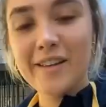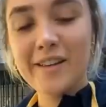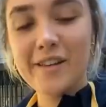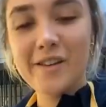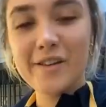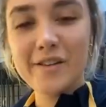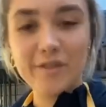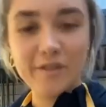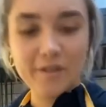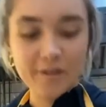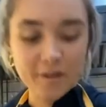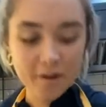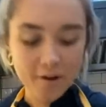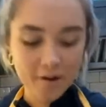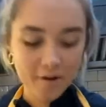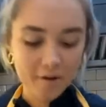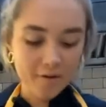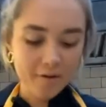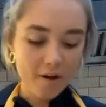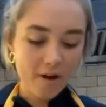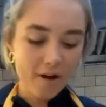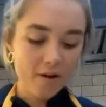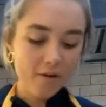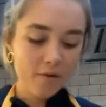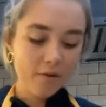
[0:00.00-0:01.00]

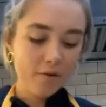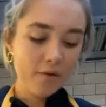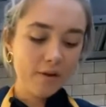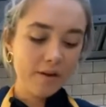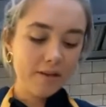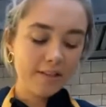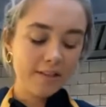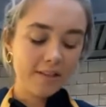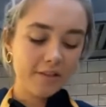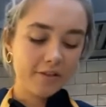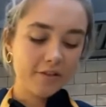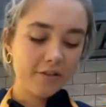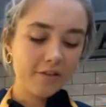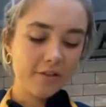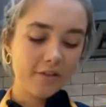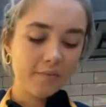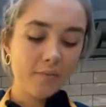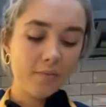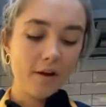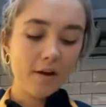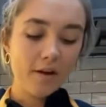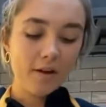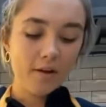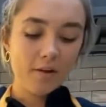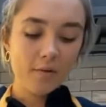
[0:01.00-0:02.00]
So I always
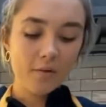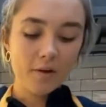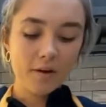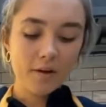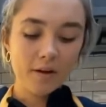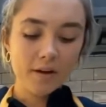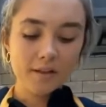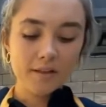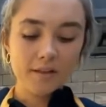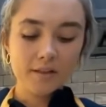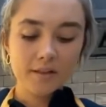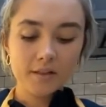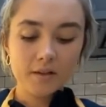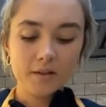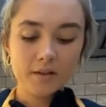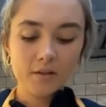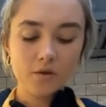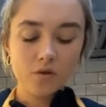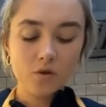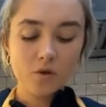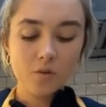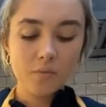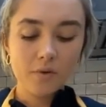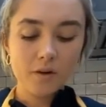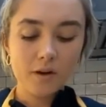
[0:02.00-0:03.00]
smile when I start to
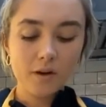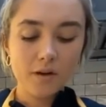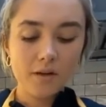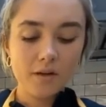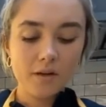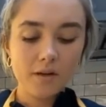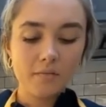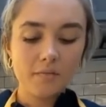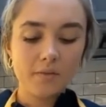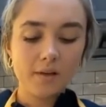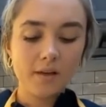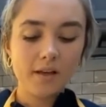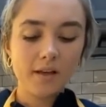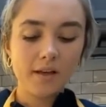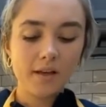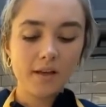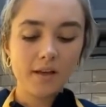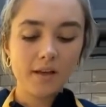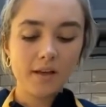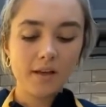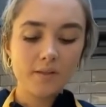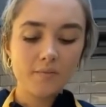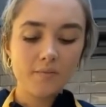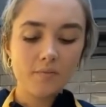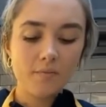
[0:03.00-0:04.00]
chop an onion
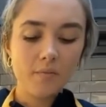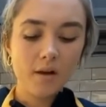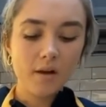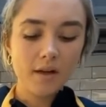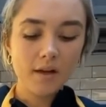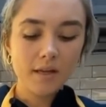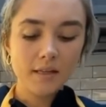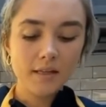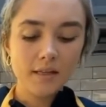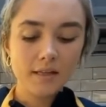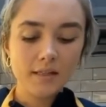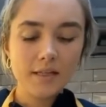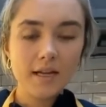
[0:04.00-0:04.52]
because my